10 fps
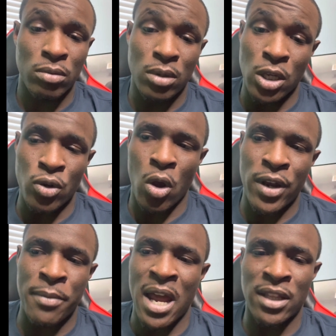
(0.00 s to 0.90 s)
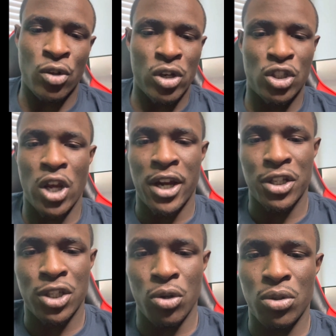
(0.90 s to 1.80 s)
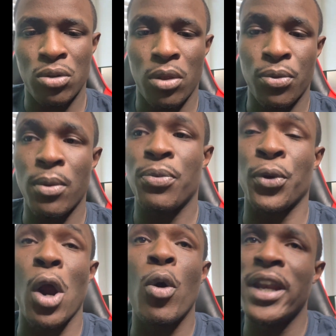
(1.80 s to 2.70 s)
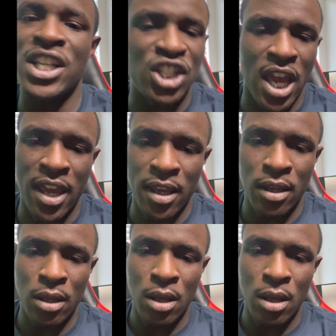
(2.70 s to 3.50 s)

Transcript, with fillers: you know, and I'm not th- trying to show throw any shade,